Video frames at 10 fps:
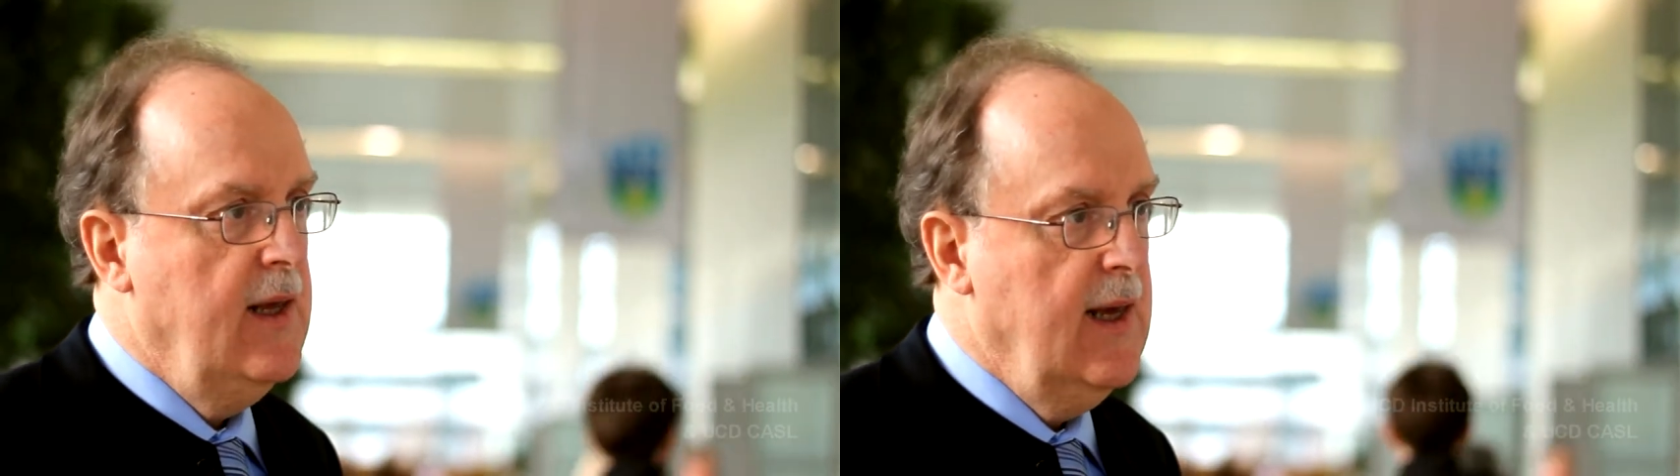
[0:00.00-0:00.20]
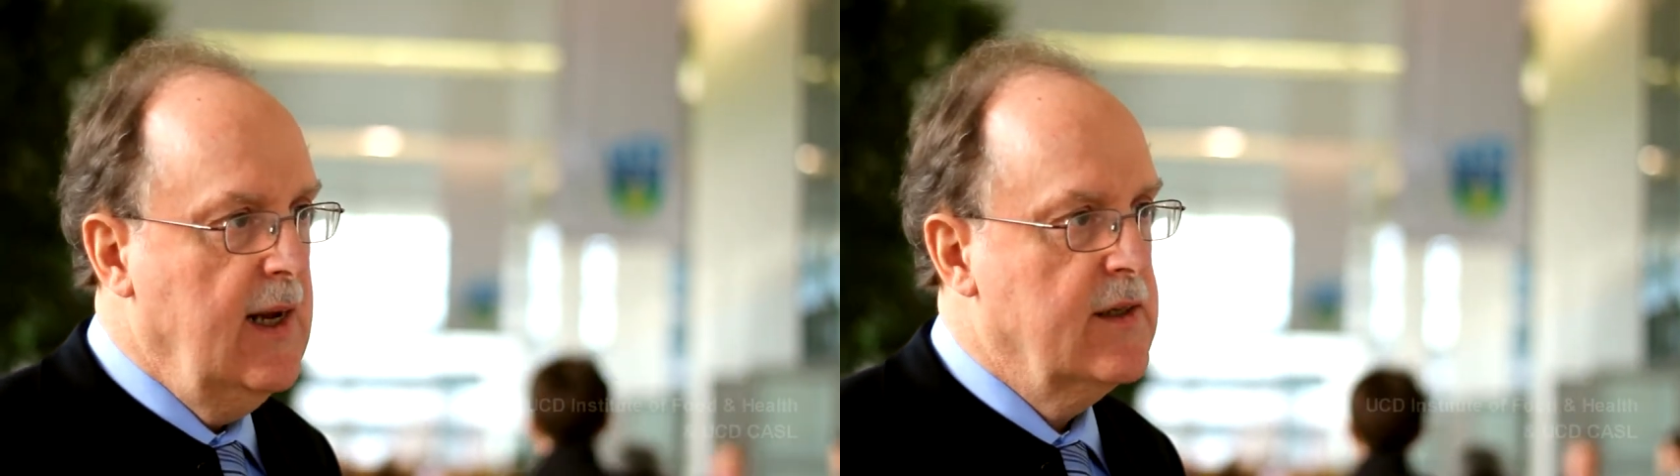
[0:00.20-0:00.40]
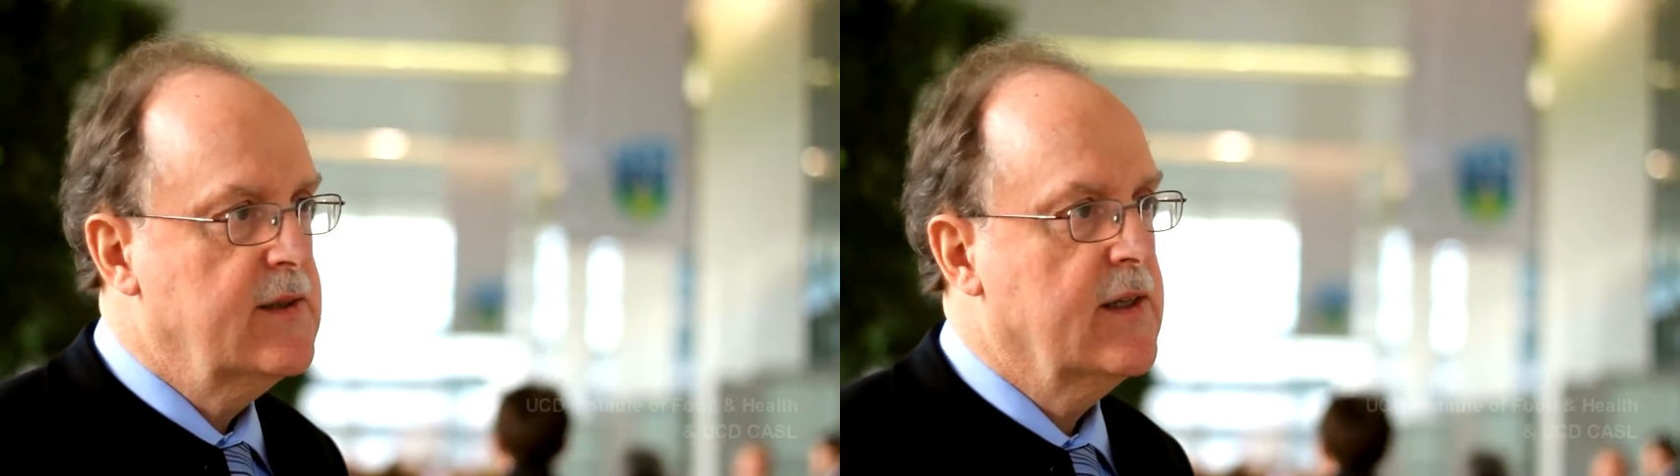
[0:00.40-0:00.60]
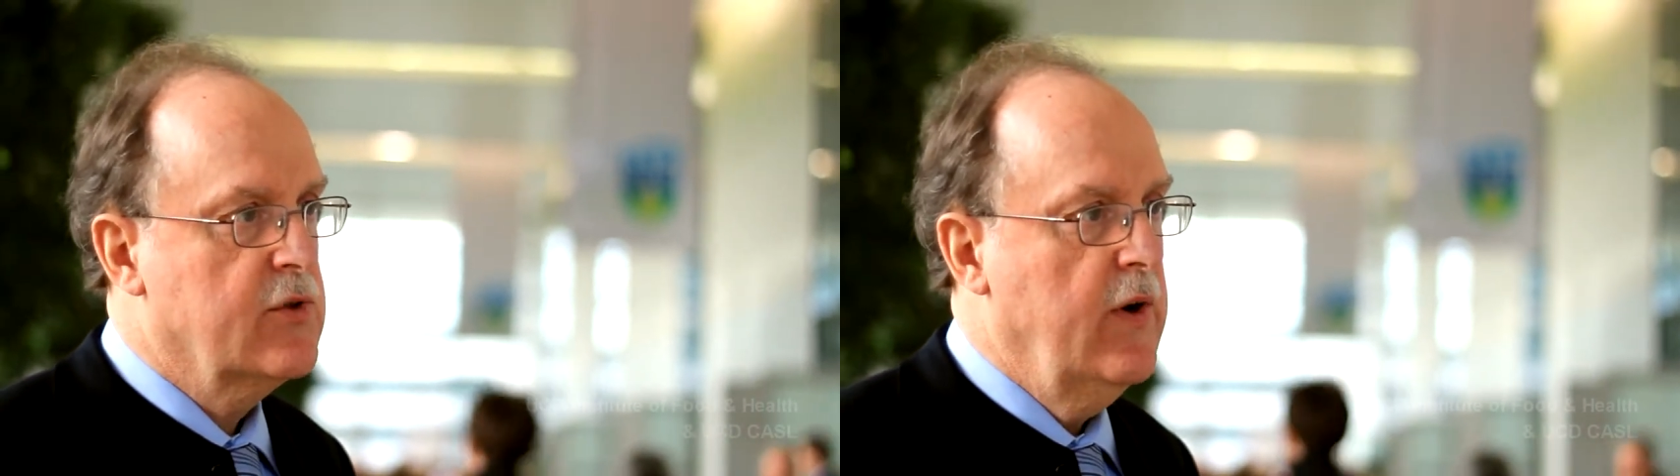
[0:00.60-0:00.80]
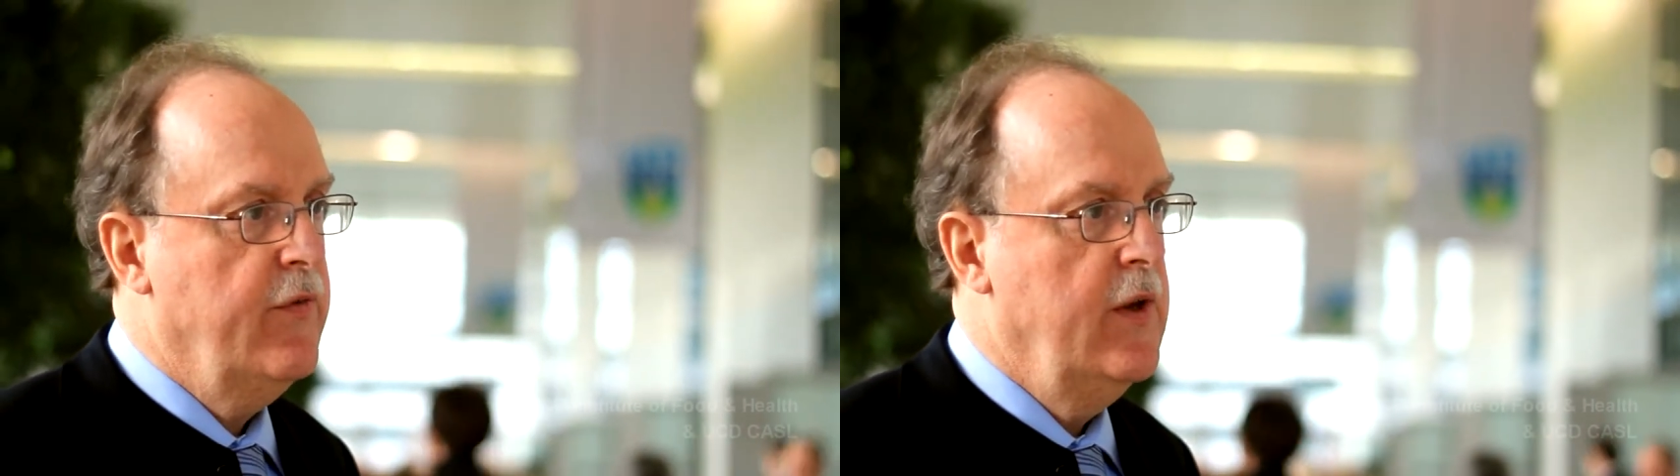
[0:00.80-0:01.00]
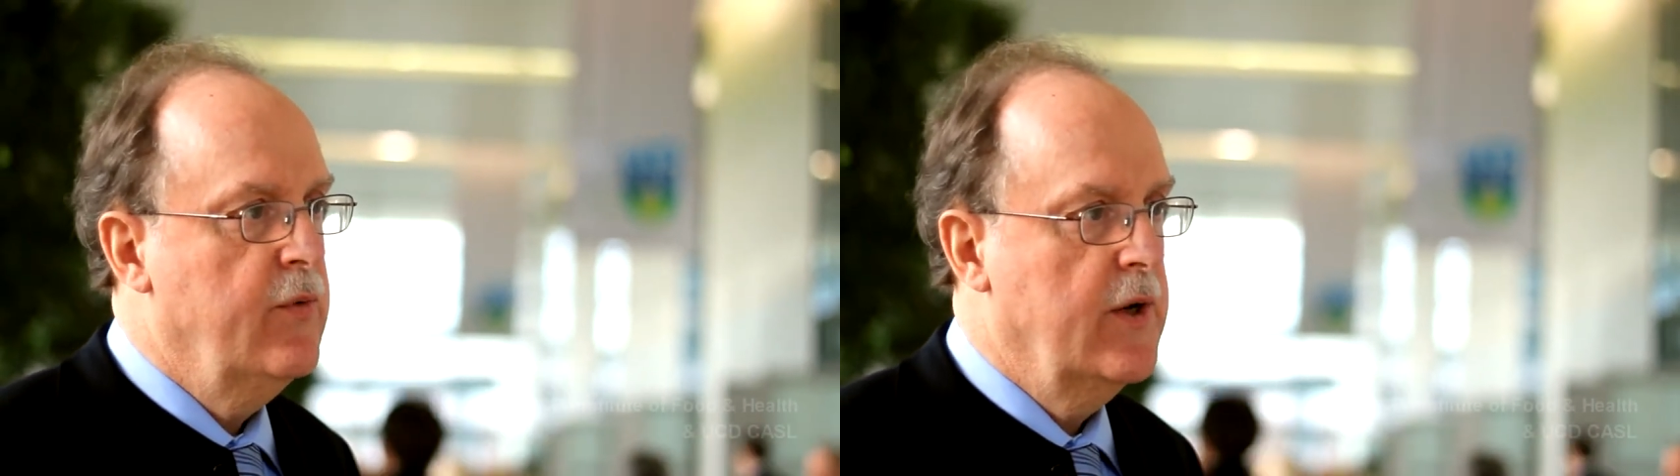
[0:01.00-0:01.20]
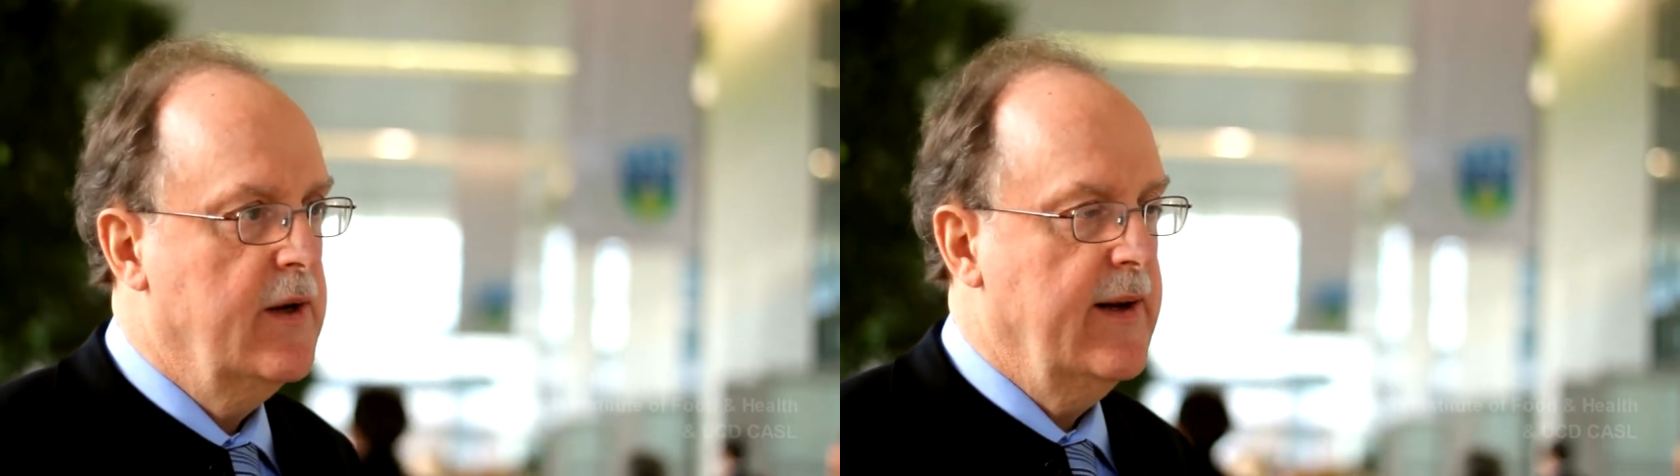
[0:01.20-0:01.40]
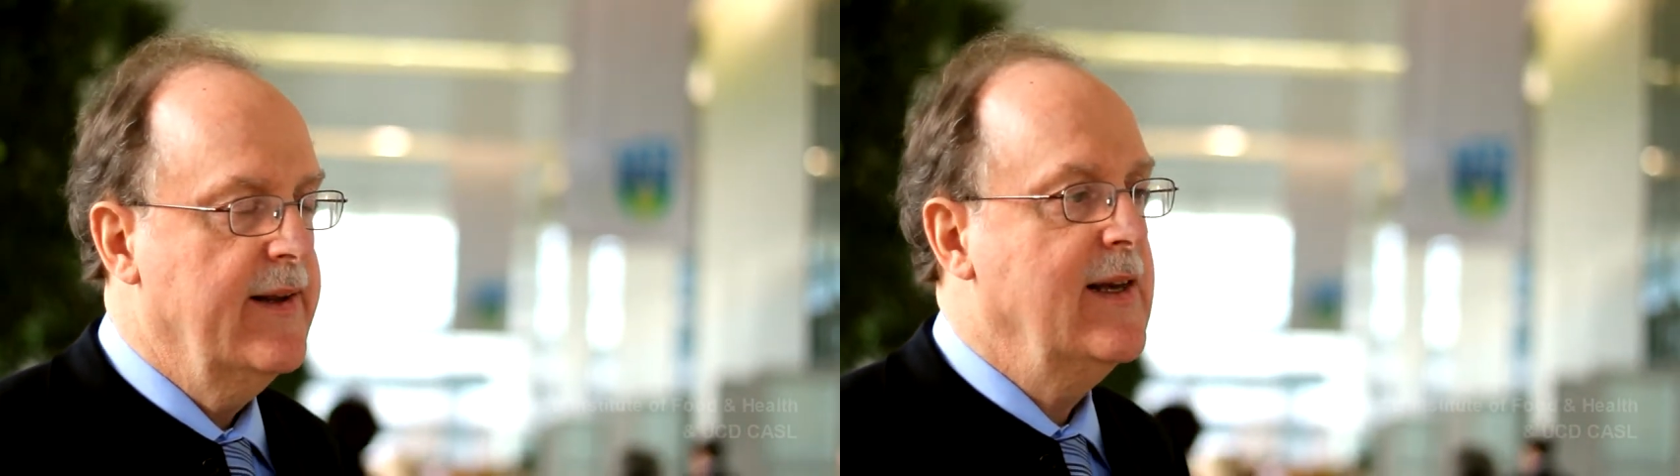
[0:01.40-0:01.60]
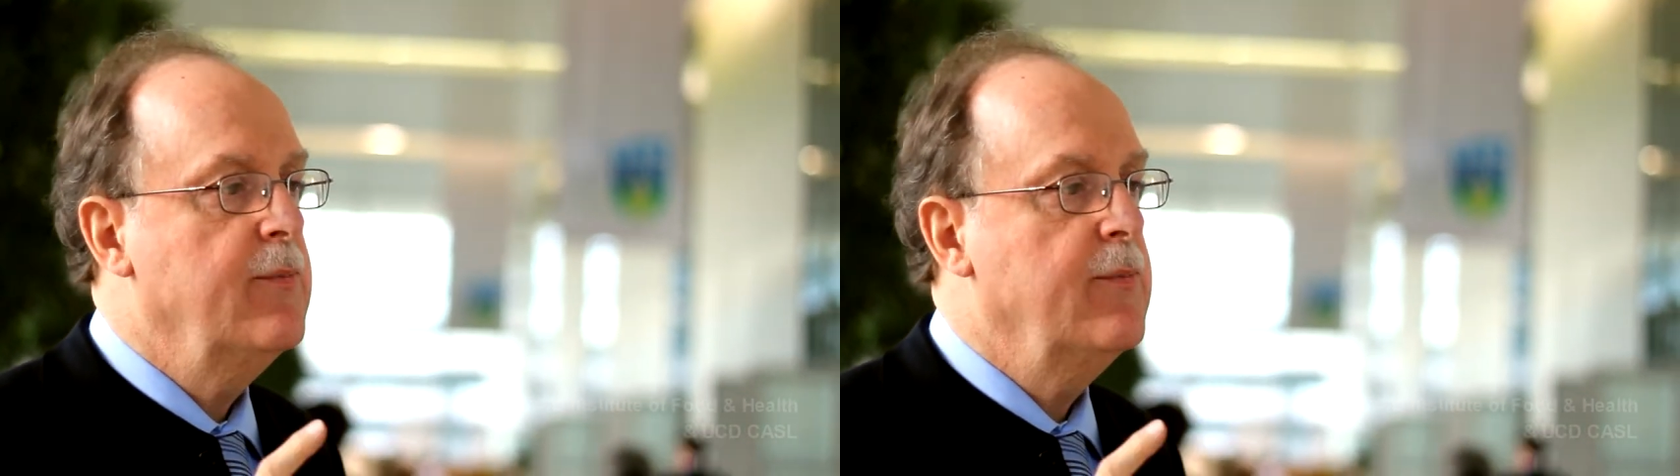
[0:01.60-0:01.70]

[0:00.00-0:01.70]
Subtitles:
years, that's roughly what it is,